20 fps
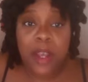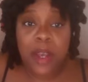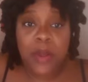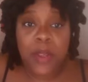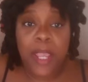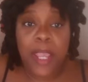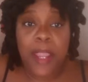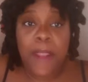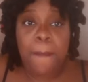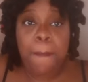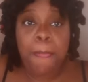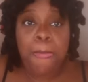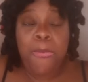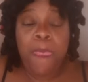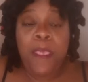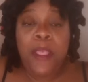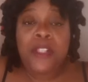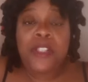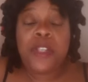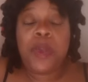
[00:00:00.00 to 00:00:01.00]
Okay?
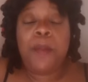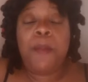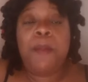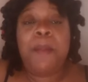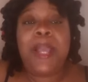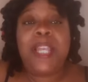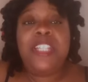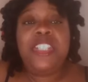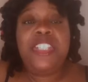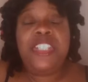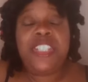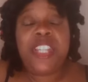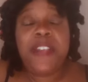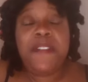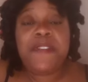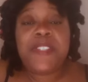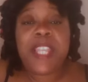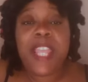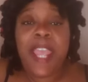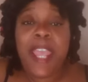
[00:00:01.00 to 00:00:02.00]
So my
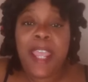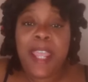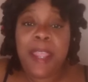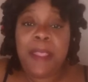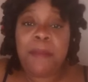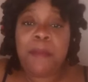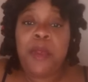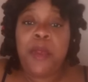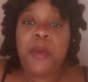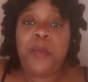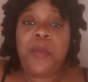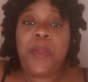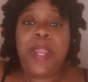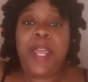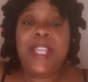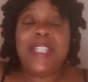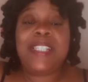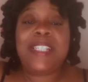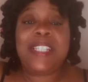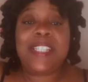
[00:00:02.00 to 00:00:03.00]
shift came when
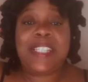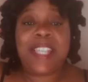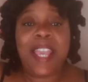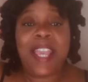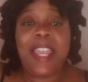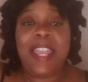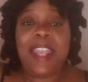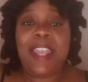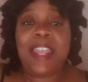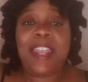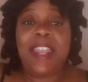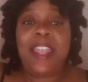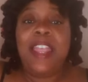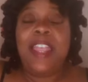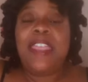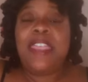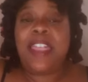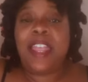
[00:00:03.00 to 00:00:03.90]
I decided